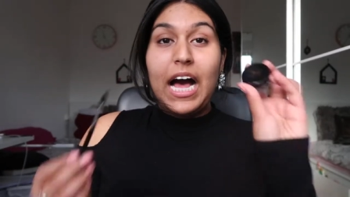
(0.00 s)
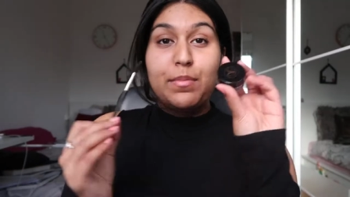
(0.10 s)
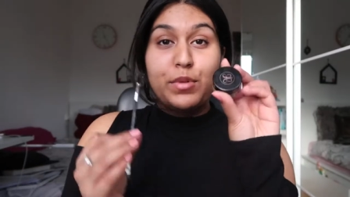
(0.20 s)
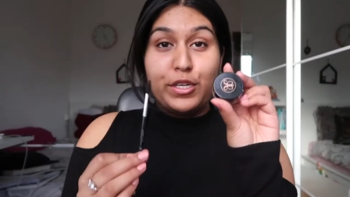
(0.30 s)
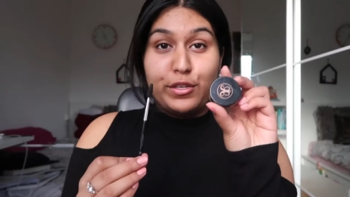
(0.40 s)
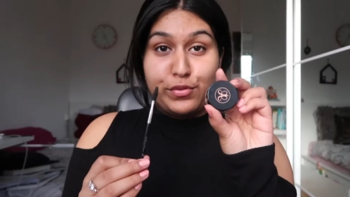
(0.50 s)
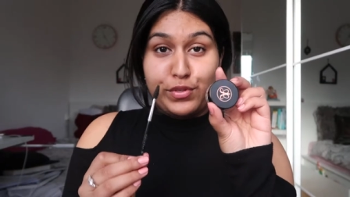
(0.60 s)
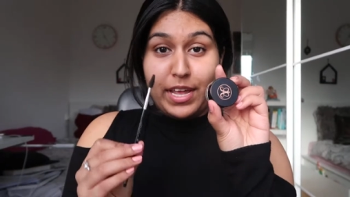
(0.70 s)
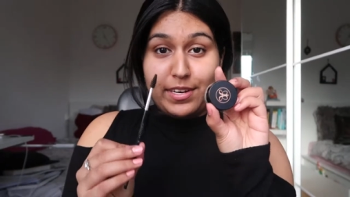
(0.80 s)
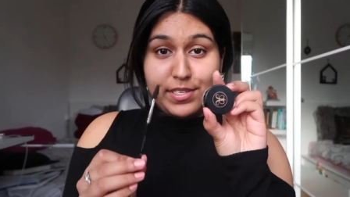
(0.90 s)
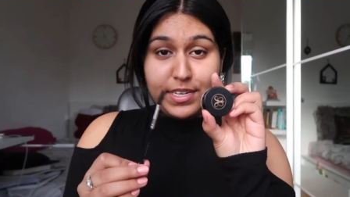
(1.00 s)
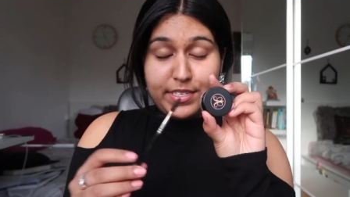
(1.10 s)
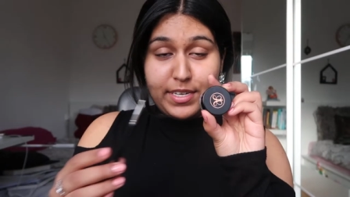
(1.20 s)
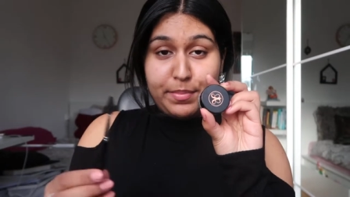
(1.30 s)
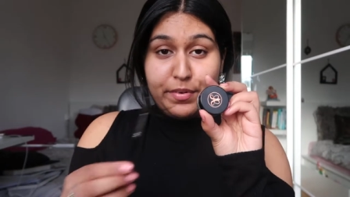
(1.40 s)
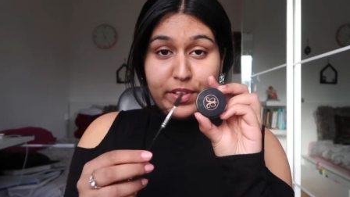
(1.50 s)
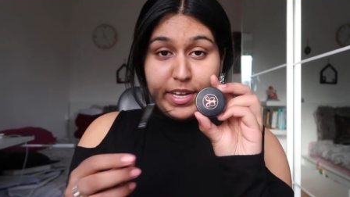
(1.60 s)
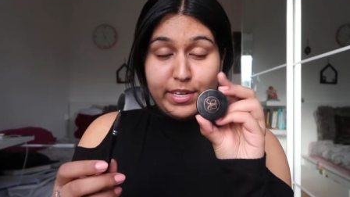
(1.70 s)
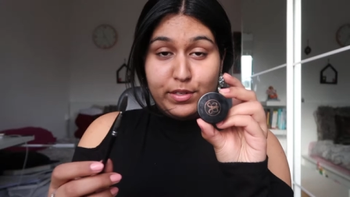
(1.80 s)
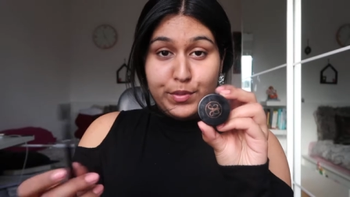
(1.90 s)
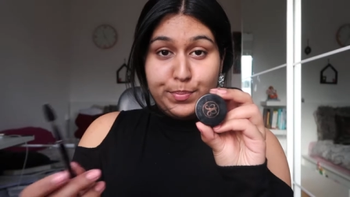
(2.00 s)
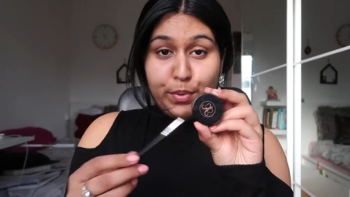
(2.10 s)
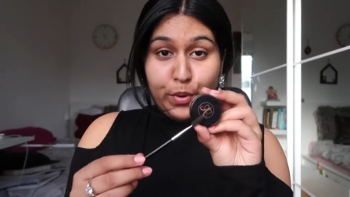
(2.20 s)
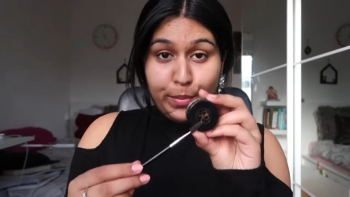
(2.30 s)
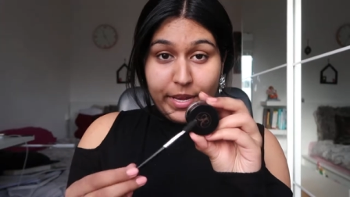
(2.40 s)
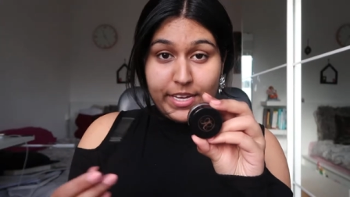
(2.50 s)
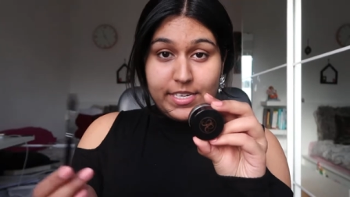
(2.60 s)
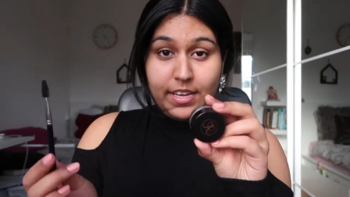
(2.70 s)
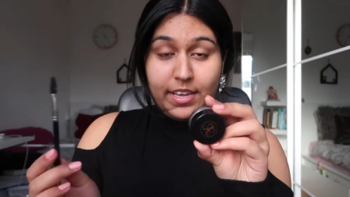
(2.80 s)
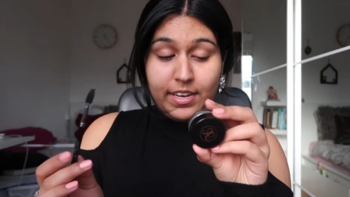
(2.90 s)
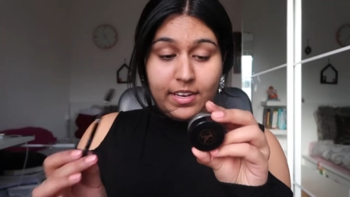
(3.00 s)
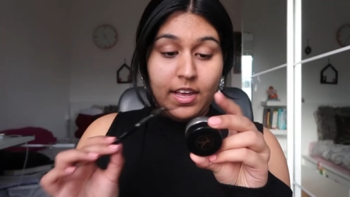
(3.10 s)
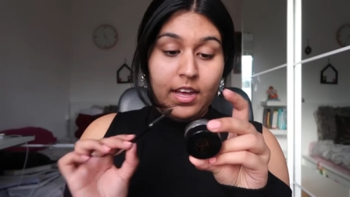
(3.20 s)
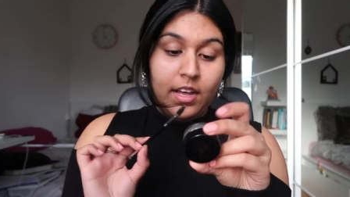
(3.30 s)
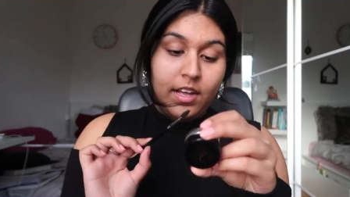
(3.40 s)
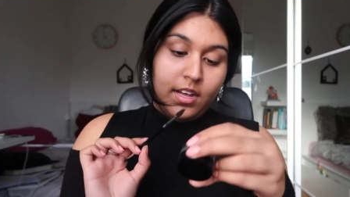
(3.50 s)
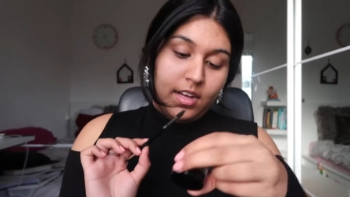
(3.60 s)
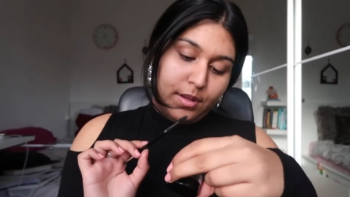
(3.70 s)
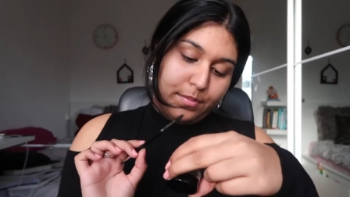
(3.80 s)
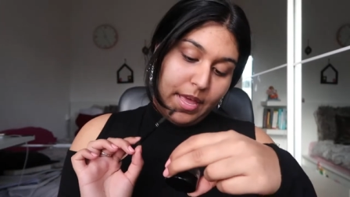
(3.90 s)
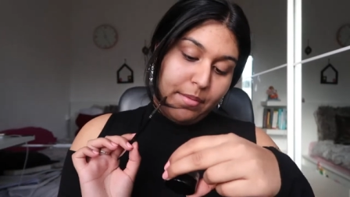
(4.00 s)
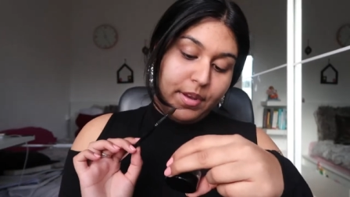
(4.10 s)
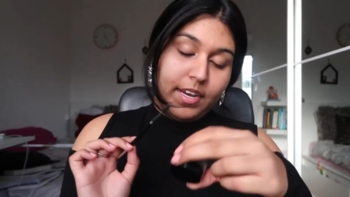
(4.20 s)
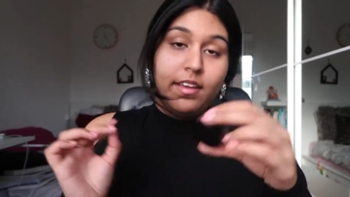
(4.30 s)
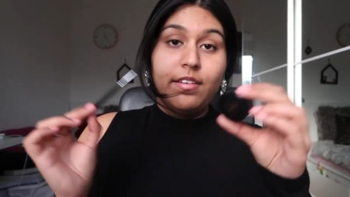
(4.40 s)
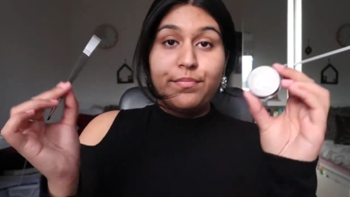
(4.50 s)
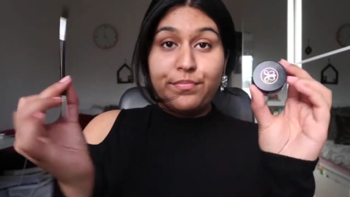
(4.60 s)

I'm going to use the Anastasia Beverly Hills pomade in ebony.